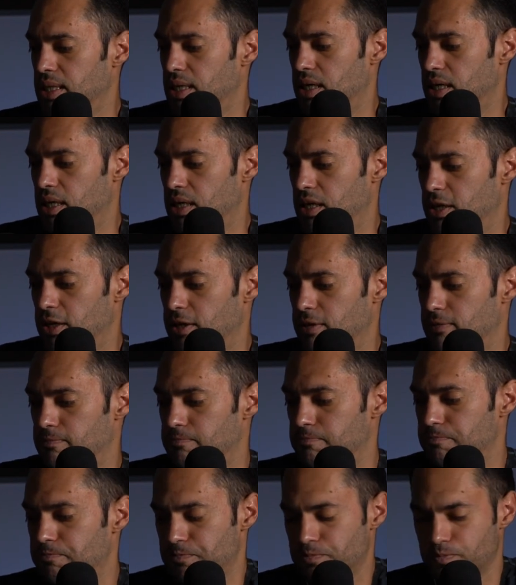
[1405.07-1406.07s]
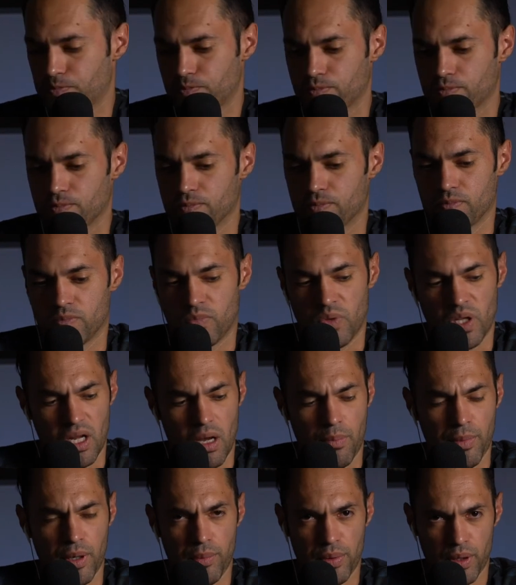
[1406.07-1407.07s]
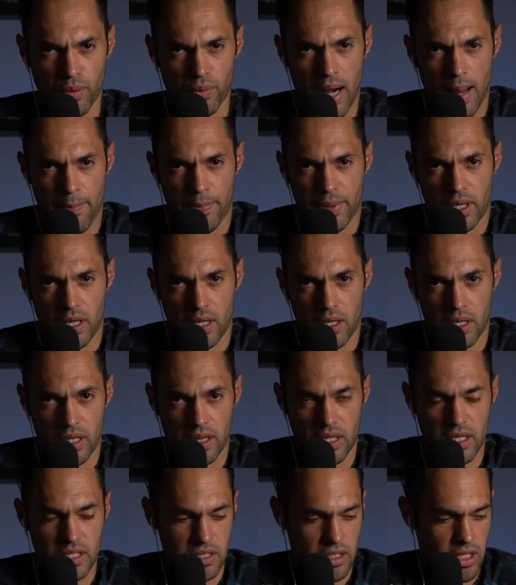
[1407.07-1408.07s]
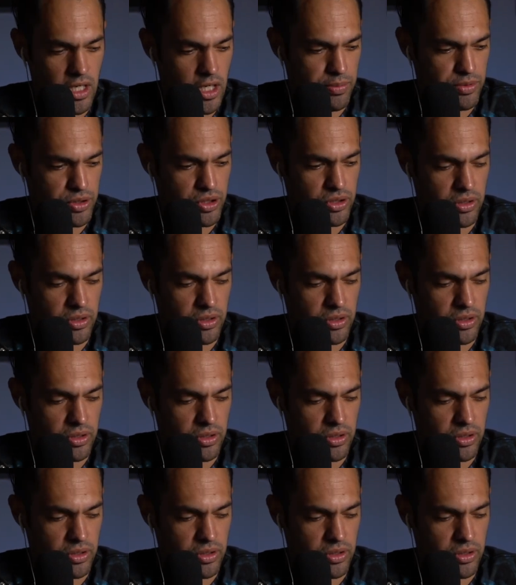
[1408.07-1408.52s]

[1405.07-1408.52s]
I'm going to be wrapping this up